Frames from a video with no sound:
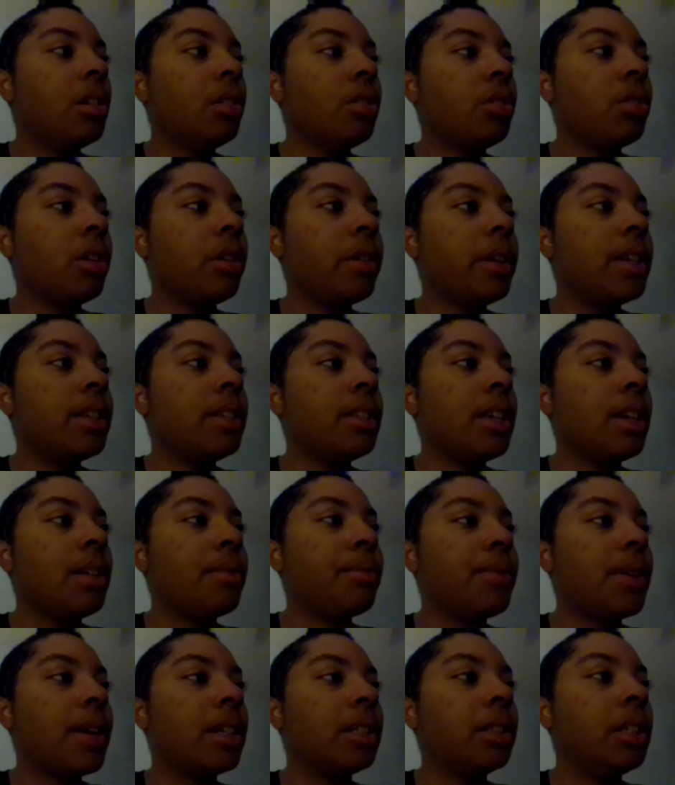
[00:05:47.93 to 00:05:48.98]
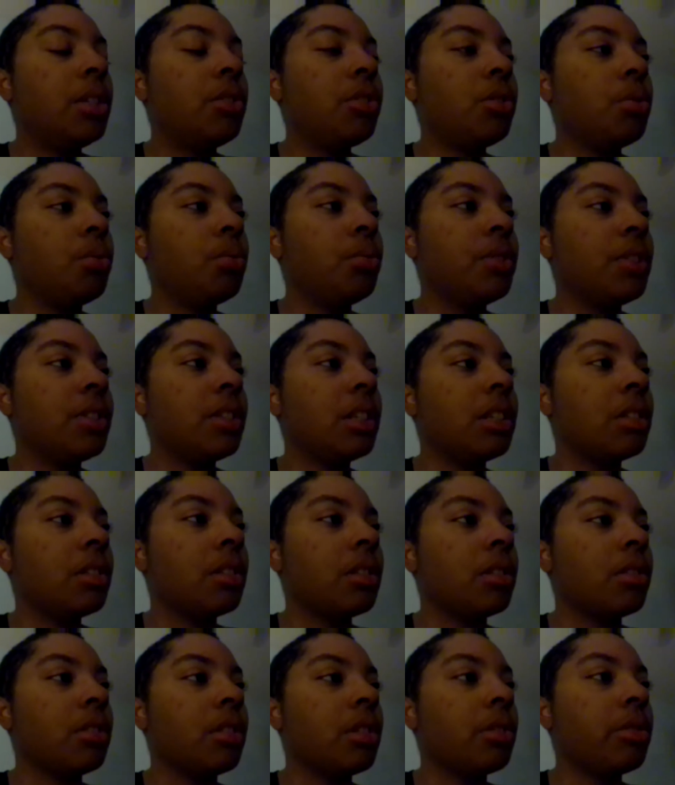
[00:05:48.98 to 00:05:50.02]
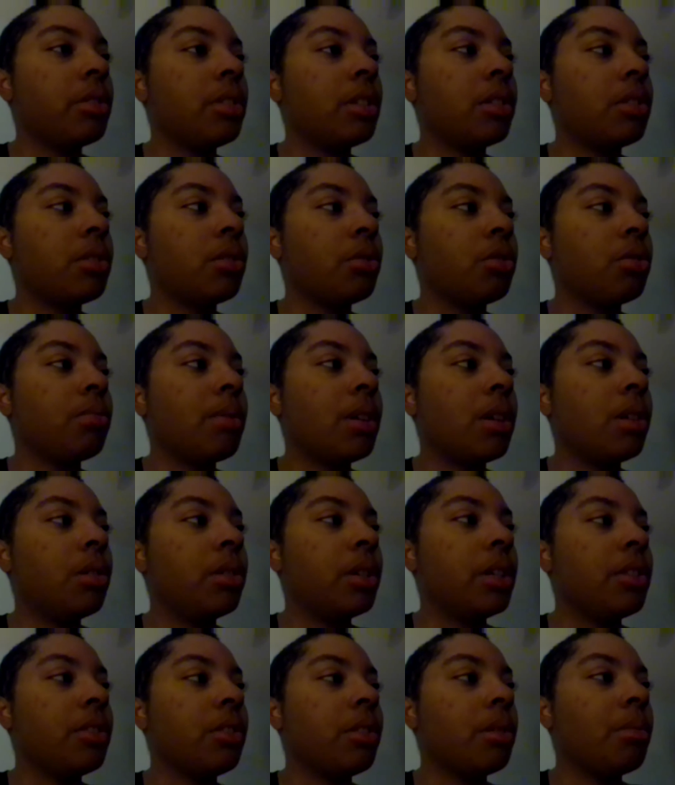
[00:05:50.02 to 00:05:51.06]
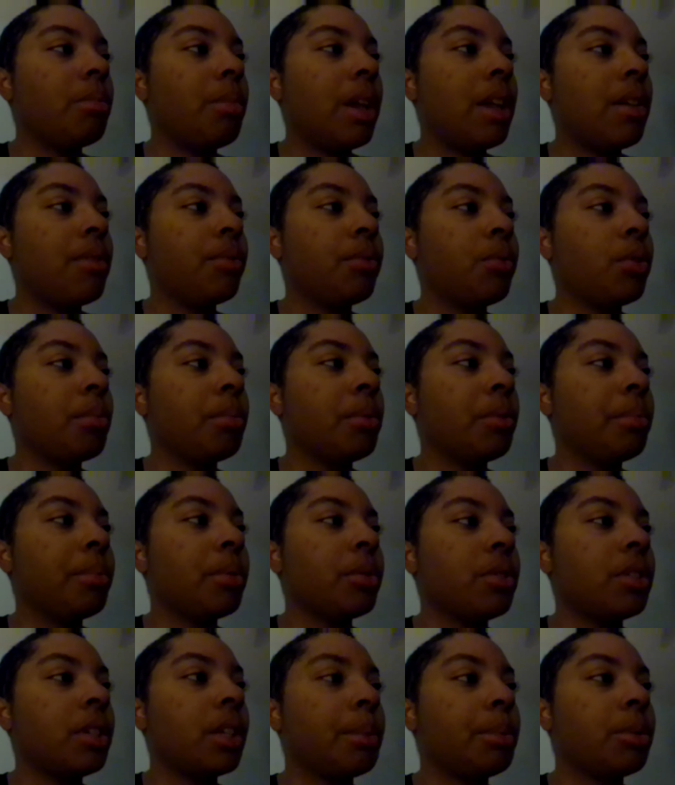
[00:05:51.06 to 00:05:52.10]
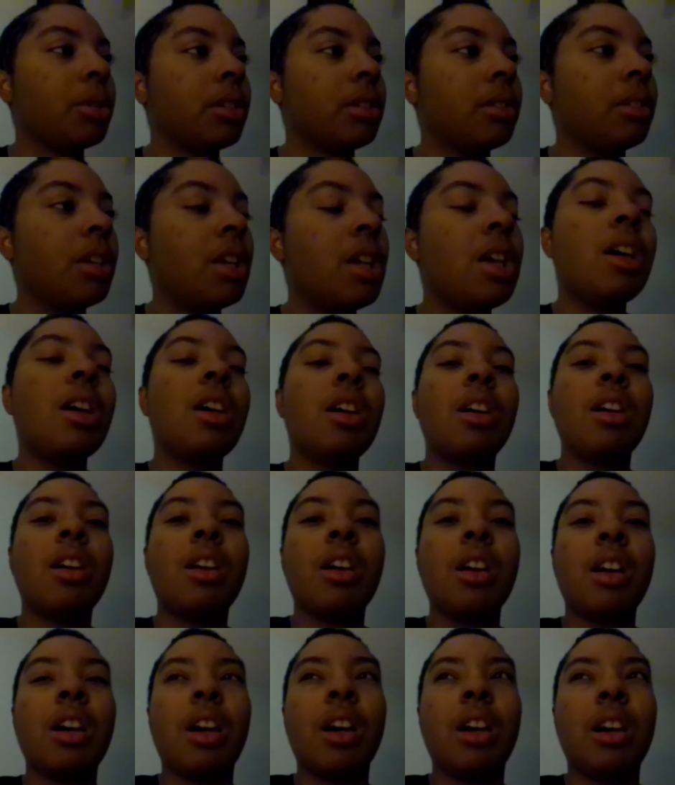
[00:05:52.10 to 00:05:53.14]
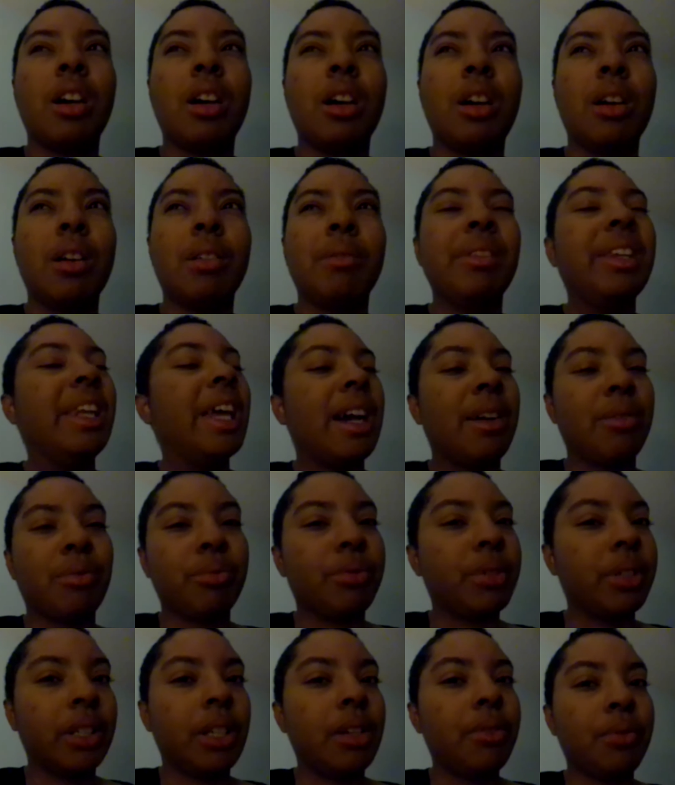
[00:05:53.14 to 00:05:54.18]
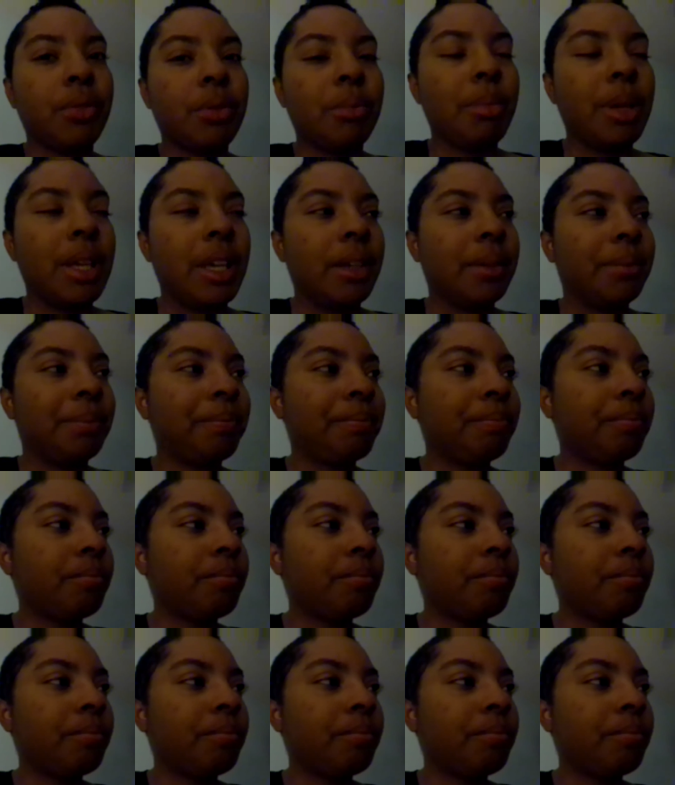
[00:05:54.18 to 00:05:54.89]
Taurians have finely tuned senses. Their sense of smell is their main form of perception. Not really for me.